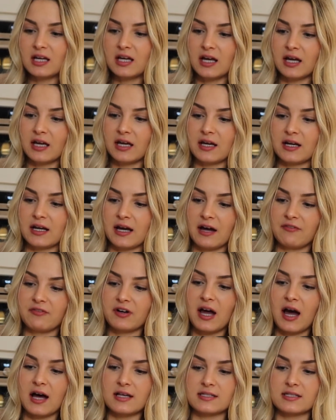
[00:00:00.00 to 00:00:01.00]
And I have a
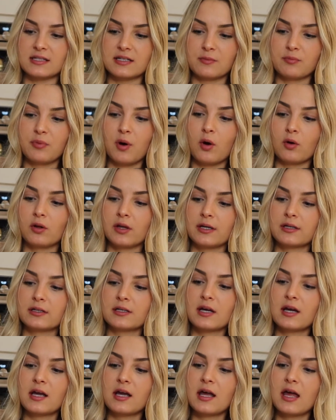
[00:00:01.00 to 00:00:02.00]
cousin in Poland,
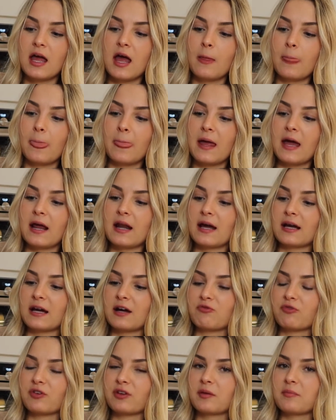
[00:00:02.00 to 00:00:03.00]
and I
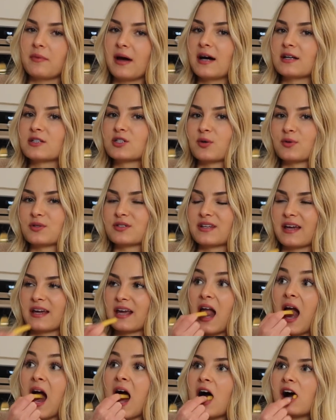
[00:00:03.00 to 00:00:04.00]
got really mad, so I was
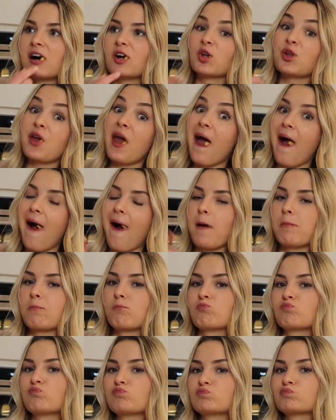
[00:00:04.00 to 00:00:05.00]
like, yeah,
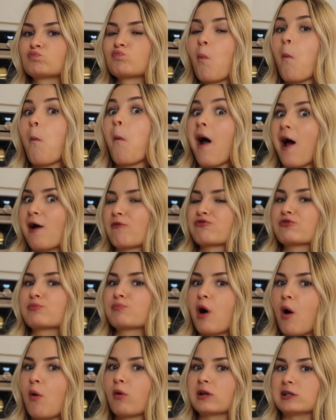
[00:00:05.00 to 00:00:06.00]
I'm from
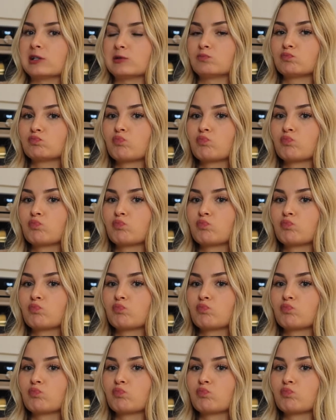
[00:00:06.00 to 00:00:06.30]
Poland.